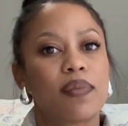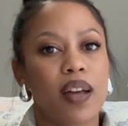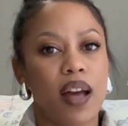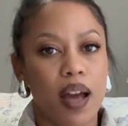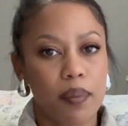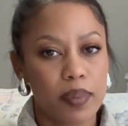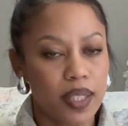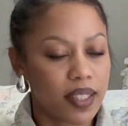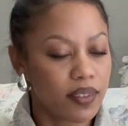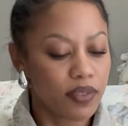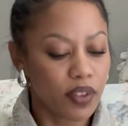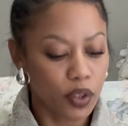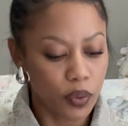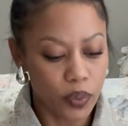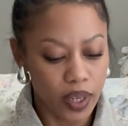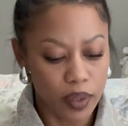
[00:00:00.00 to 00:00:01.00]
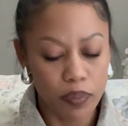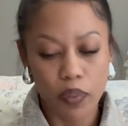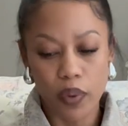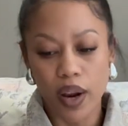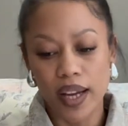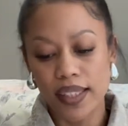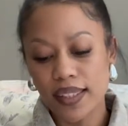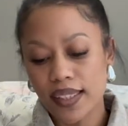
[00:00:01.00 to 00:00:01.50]
I believe, a great
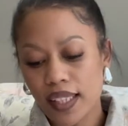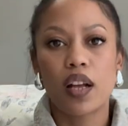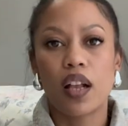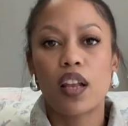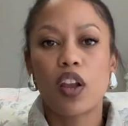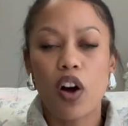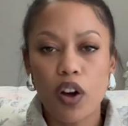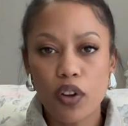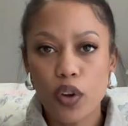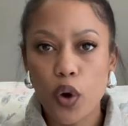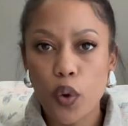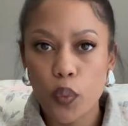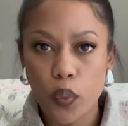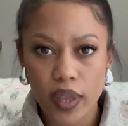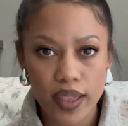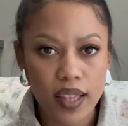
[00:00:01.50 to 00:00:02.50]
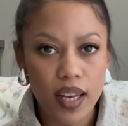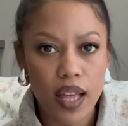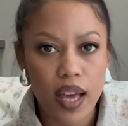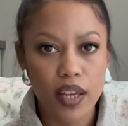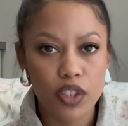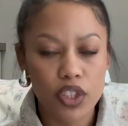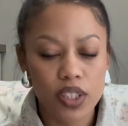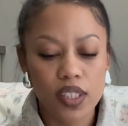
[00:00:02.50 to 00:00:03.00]
price. Along with the
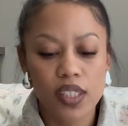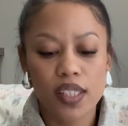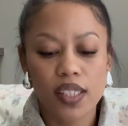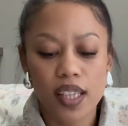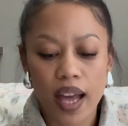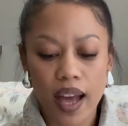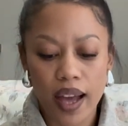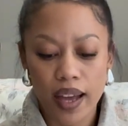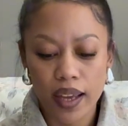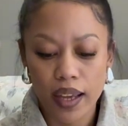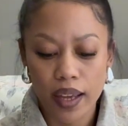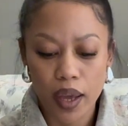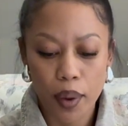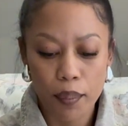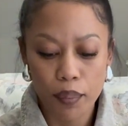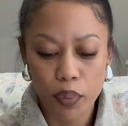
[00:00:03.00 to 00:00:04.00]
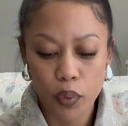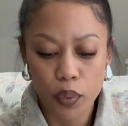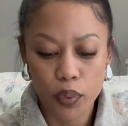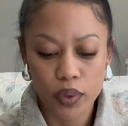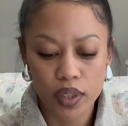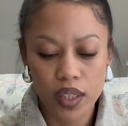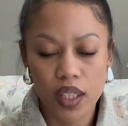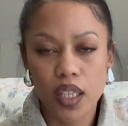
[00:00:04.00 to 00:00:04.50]
lashes, I bought
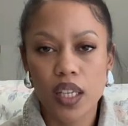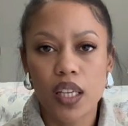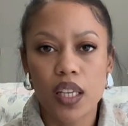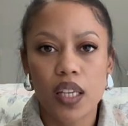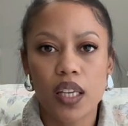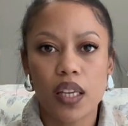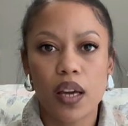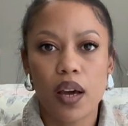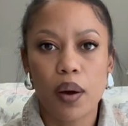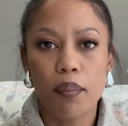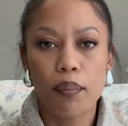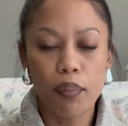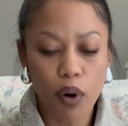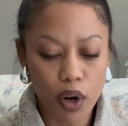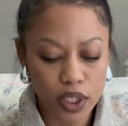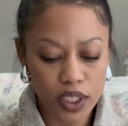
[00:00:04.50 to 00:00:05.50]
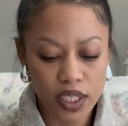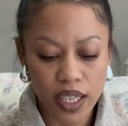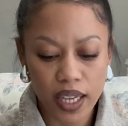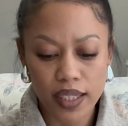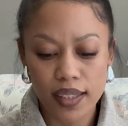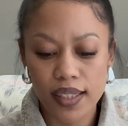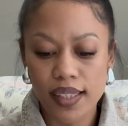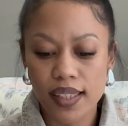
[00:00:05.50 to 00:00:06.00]
the bond
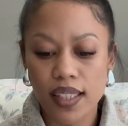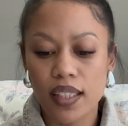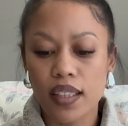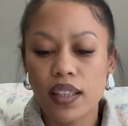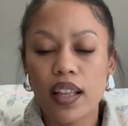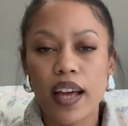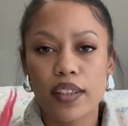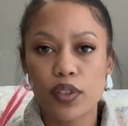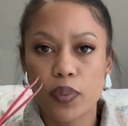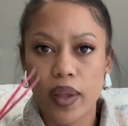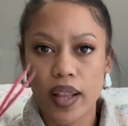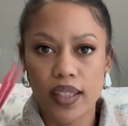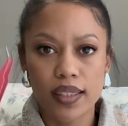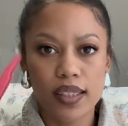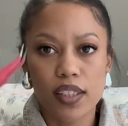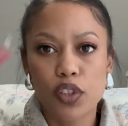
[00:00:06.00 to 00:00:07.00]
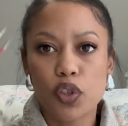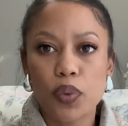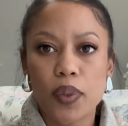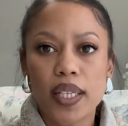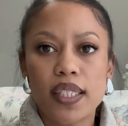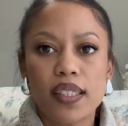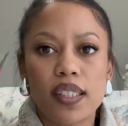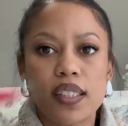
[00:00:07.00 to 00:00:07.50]
and seal as well as the
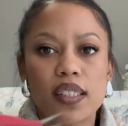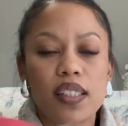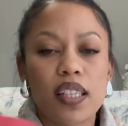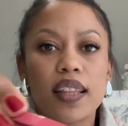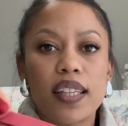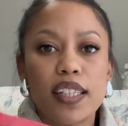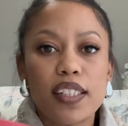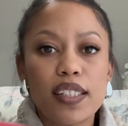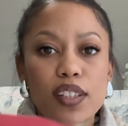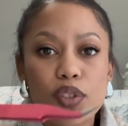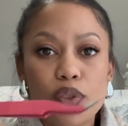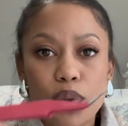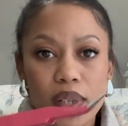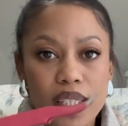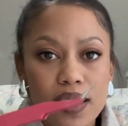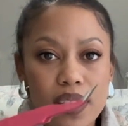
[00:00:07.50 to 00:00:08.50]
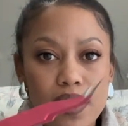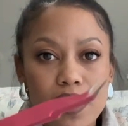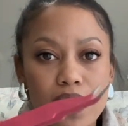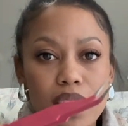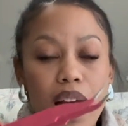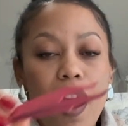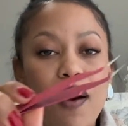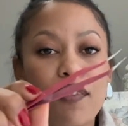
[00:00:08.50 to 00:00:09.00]
tweezers. These tweezers
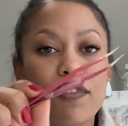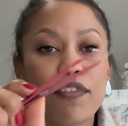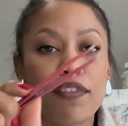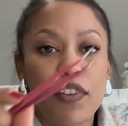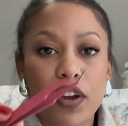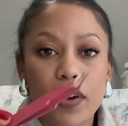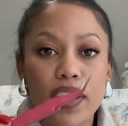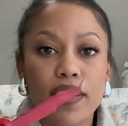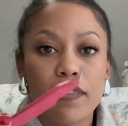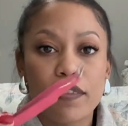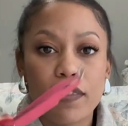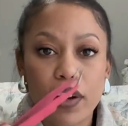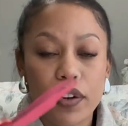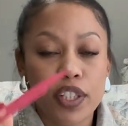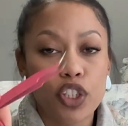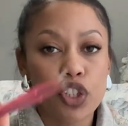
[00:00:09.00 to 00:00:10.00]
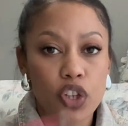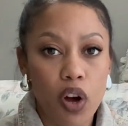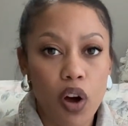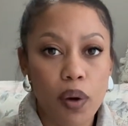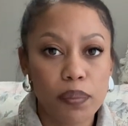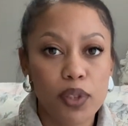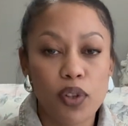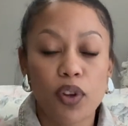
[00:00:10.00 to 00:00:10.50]
are very sharp,
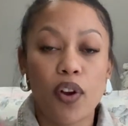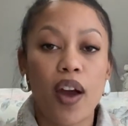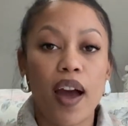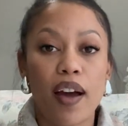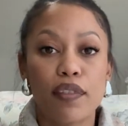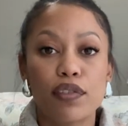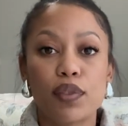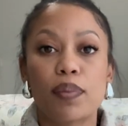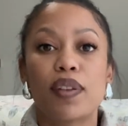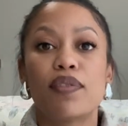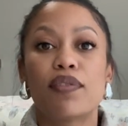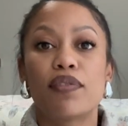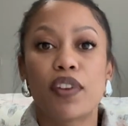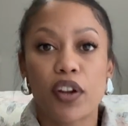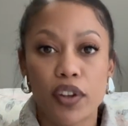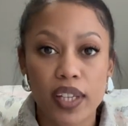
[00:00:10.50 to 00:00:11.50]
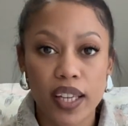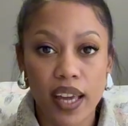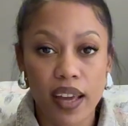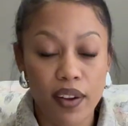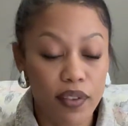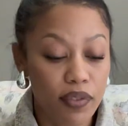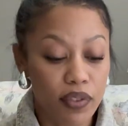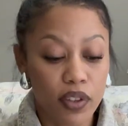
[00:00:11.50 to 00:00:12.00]
so you have to be very
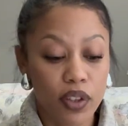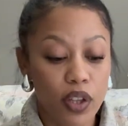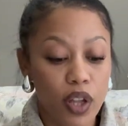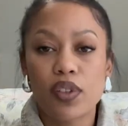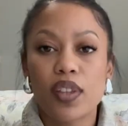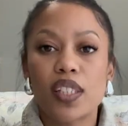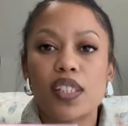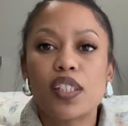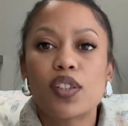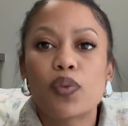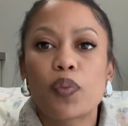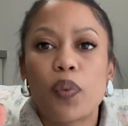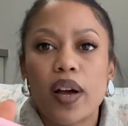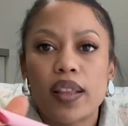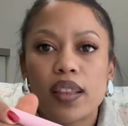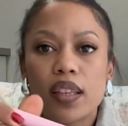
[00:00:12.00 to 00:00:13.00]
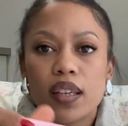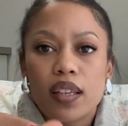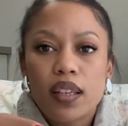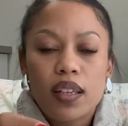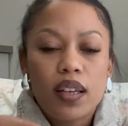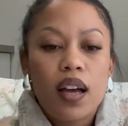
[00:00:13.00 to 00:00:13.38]
careful. So this is what the